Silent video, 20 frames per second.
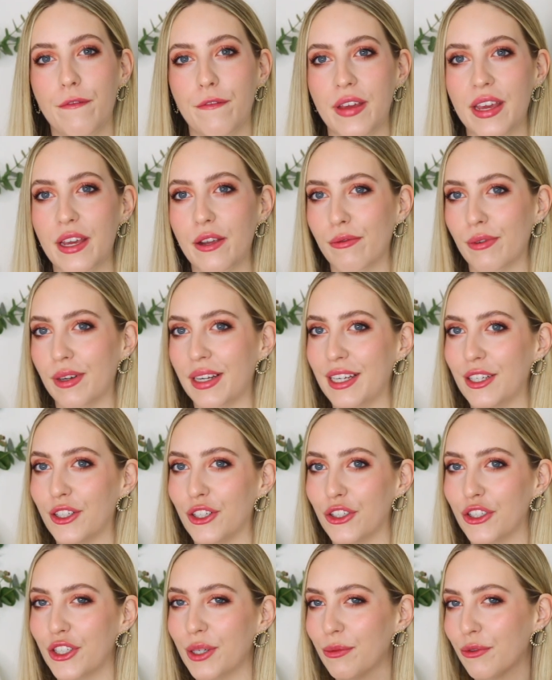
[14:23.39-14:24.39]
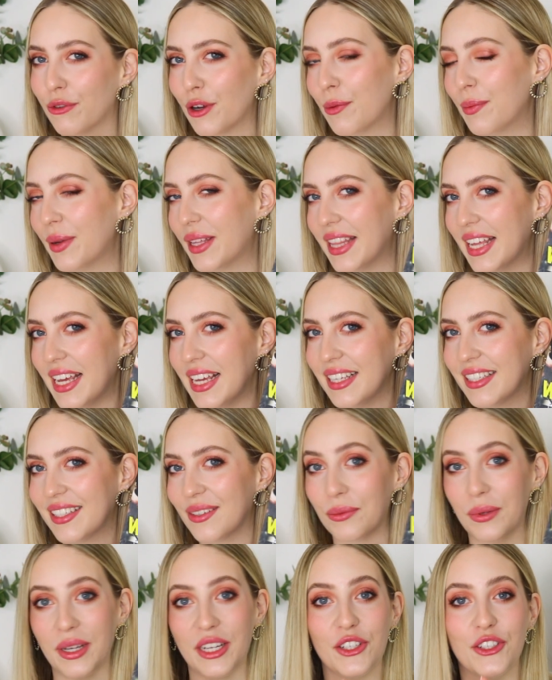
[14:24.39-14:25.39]
fake relationship trope in
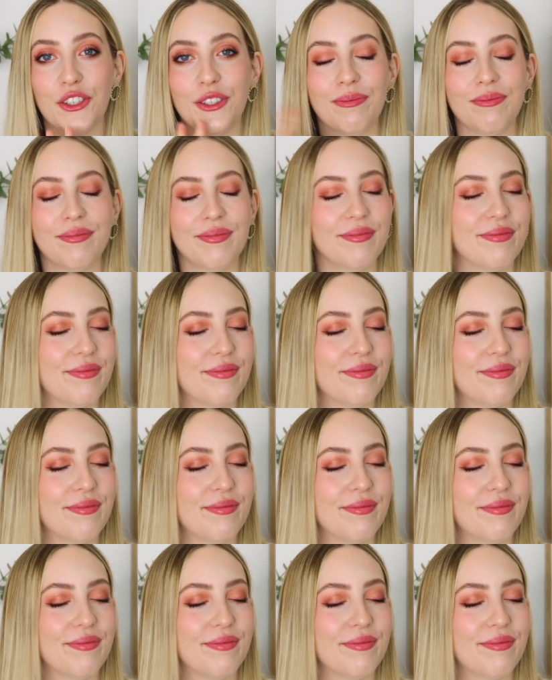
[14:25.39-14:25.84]
this, which